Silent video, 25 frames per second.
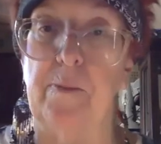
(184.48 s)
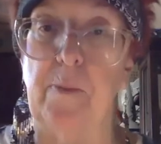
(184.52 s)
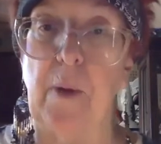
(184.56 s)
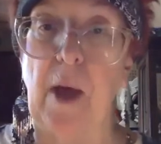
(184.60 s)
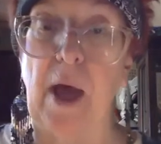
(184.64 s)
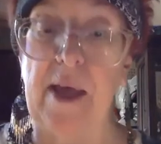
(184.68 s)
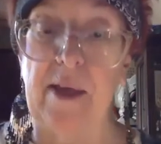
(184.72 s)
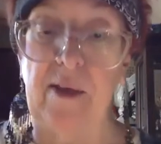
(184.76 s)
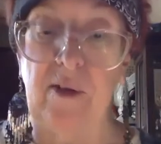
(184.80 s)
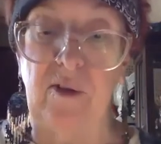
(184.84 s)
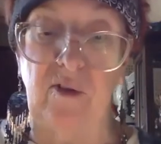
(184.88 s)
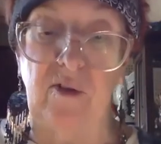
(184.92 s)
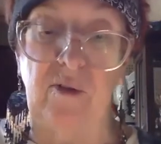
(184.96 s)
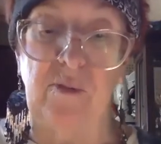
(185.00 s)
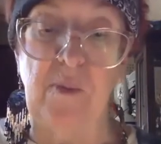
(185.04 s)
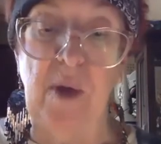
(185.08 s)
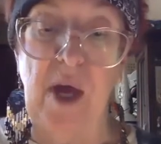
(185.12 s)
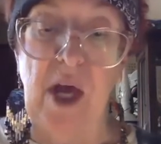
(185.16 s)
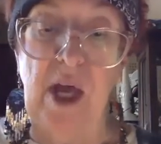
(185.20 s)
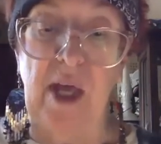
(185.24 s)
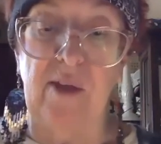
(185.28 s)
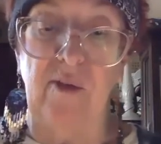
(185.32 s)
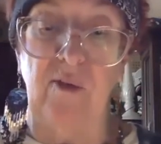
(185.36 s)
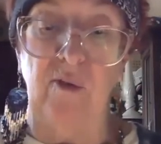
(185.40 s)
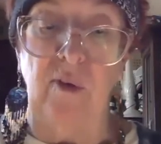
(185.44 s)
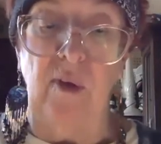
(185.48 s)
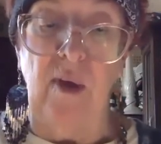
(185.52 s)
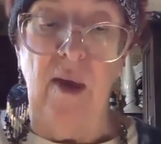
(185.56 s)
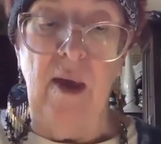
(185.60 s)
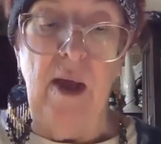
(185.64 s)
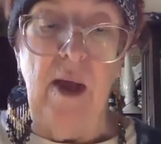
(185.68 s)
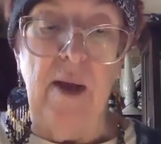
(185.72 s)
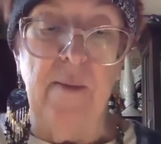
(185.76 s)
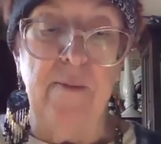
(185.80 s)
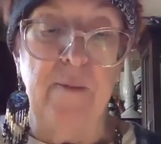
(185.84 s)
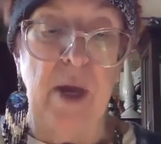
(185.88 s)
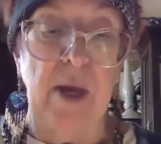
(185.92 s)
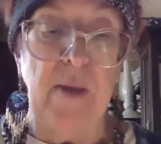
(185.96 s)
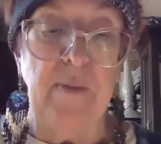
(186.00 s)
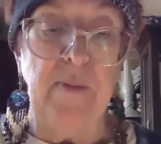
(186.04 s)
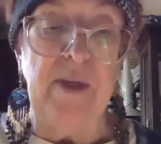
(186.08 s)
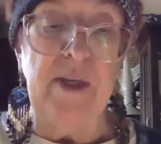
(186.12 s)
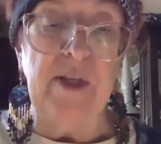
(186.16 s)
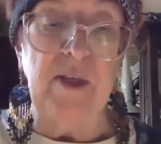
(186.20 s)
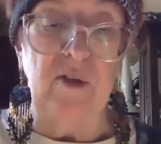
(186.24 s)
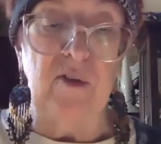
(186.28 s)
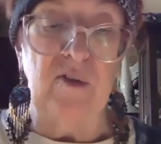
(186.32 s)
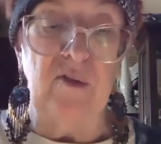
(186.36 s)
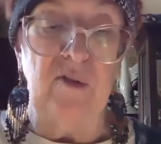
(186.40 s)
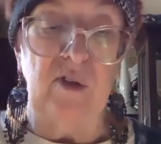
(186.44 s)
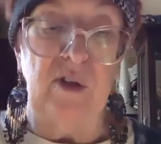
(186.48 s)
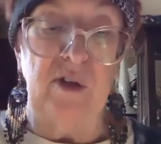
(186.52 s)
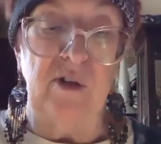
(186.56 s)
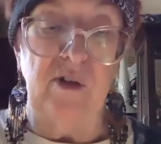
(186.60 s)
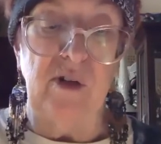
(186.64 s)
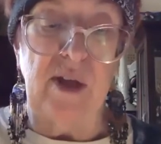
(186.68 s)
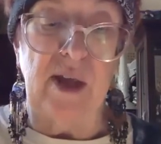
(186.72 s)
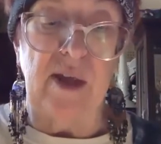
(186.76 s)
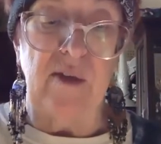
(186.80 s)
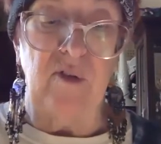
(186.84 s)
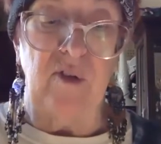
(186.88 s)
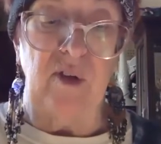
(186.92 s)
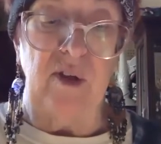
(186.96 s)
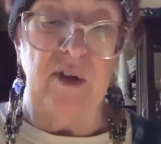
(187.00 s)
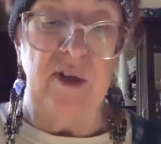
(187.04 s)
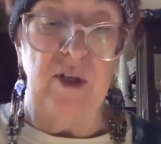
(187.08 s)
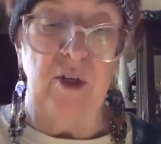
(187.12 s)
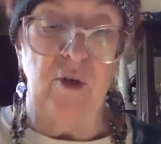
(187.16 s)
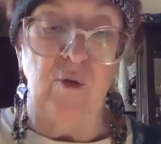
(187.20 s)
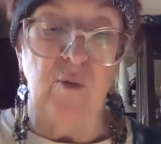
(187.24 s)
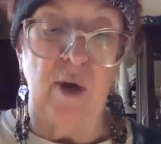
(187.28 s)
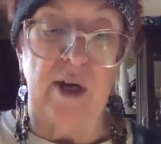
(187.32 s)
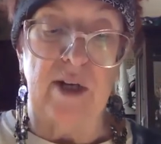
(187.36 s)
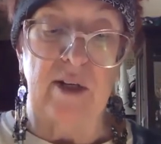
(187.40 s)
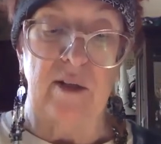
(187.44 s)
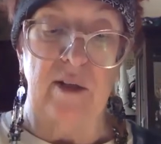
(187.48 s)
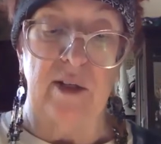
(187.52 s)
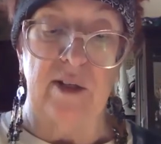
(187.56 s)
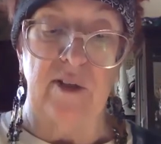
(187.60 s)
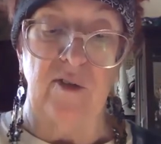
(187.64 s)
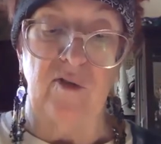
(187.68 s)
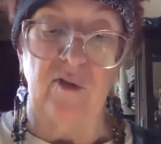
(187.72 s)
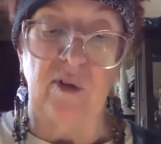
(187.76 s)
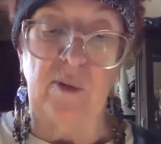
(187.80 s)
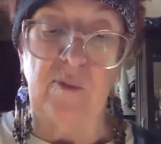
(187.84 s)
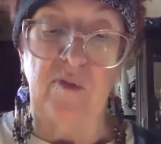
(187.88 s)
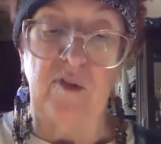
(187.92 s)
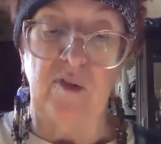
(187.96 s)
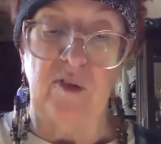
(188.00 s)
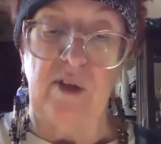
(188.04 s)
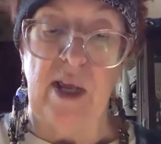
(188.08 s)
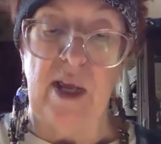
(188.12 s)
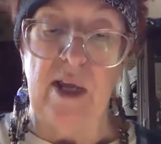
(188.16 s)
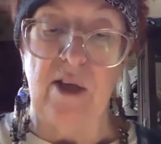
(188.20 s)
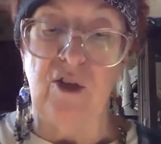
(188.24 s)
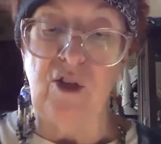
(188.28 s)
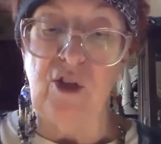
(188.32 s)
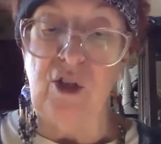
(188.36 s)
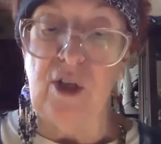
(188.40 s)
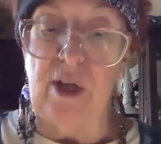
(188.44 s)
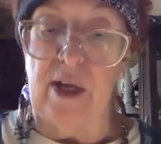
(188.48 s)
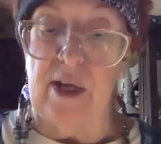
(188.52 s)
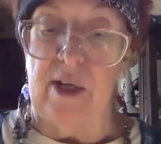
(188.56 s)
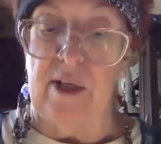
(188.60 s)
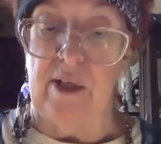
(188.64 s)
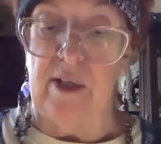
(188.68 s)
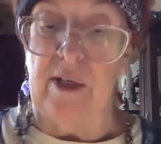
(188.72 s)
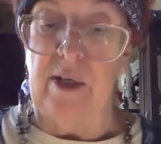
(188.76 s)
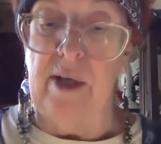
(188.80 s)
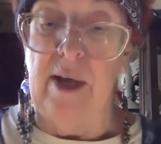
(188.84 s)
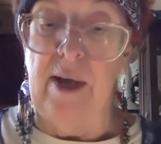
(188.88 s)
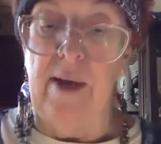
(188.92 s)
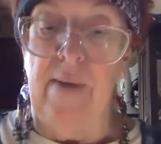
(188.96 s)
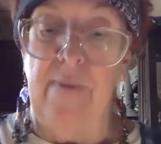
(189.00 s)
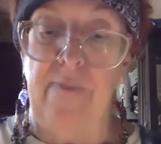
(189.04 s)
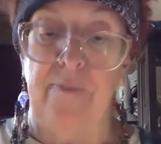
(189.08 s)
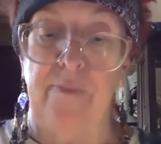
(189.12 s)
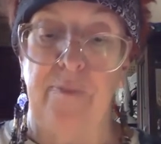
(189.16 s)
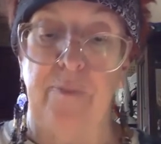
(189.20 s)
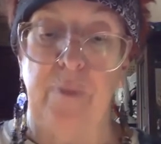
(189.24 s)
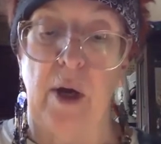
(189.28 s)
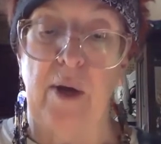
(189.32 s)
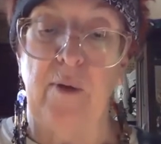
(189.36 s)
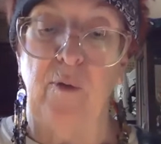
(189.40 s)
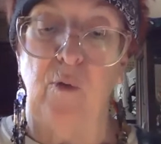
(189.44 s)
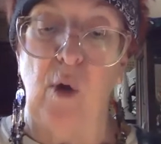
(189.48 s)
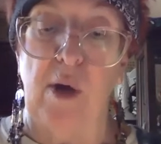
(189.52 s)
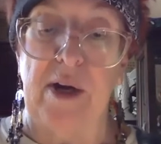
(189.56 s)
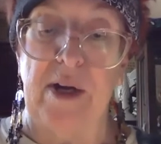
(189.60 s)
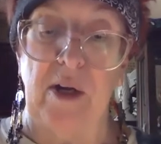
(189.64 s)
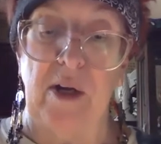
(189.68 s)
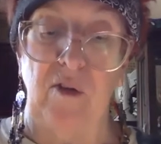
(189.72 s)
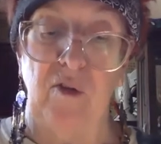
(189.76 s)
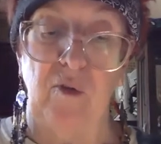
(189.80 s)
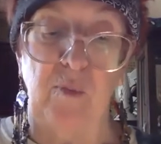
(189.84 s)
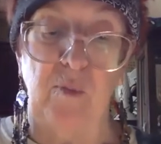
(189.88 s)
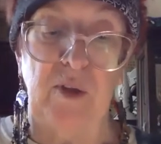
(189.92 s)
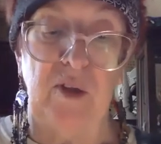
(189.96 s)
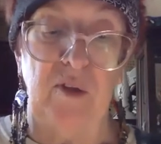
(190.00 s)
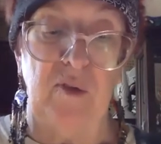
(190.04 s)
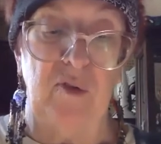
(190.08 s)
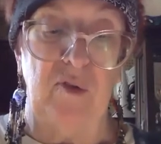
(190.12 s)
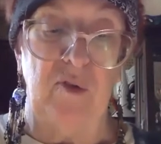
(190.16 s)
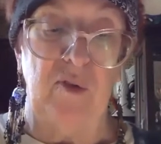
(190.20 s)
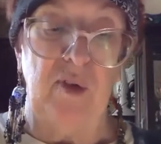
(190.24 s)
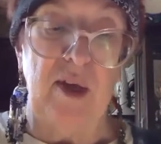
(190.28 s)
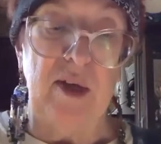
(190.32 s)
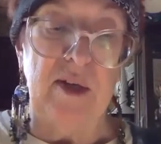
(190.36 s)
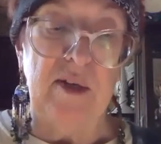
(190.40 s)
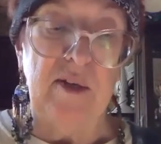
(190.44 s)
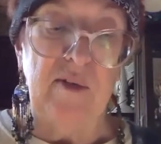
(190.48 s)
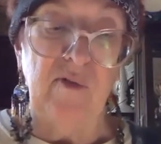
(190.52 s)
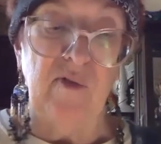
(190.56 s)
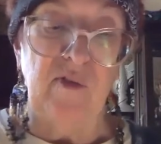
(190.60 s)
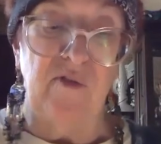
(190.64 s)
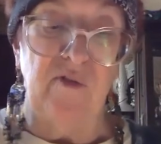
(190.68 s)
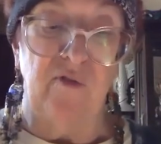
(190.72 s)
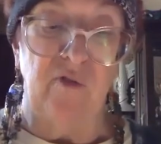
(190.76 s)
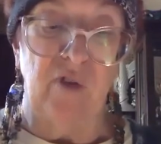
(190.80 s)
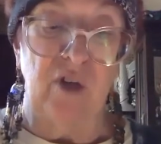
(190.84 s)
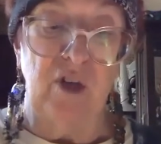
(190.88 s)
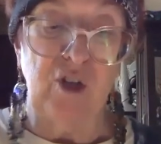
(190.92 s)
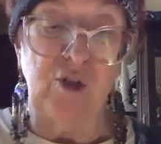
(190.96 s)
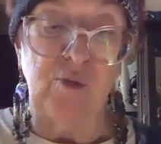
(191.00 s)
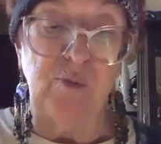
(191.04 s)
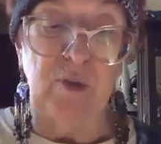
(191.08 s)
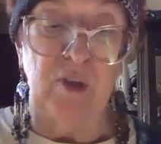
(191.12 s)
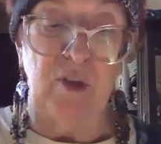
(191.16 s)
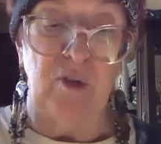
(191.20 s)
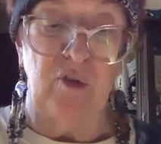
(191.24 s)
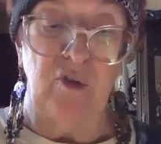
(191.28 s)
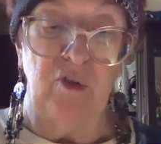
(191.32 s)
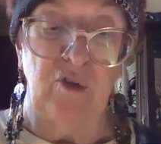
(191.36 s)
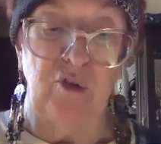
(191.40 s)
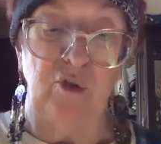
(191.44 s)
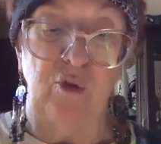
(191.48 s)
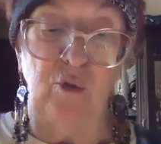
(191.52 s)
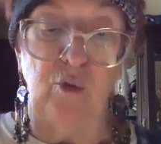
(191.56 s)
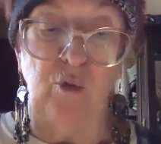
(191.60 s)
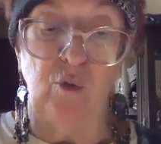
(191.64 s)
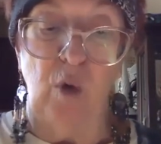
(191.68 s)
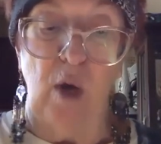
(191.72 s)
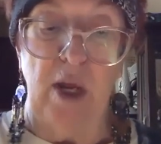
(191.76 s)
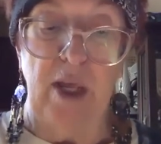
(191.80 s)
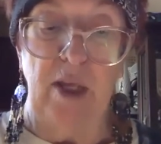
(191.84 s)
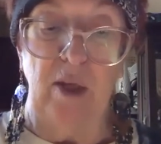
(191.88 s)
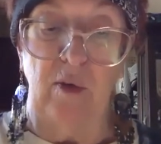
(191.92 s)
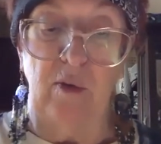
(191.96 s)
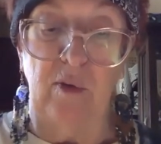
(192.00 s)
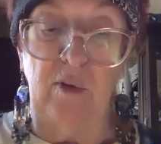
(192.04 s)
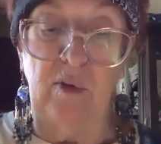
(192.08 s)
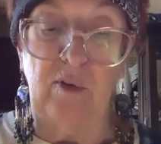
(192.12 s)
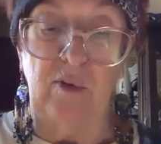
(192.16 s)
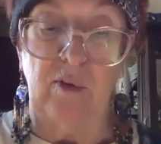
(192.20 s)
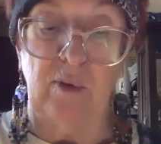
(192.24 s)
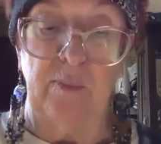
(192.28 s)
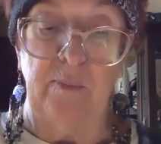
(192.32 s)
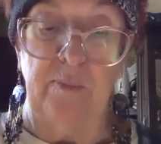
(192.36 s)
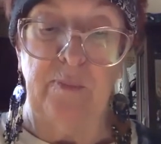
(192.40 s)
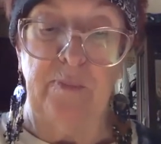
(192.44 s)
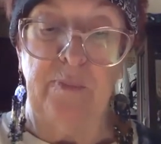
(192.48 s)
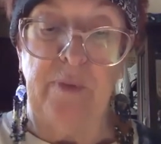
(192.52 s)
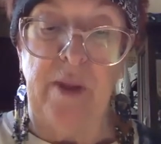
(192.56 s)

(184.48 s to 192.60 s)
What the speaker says: biased minds, might be considered as indirectly substantiated by what has been said of the Frenchman's 2 whales.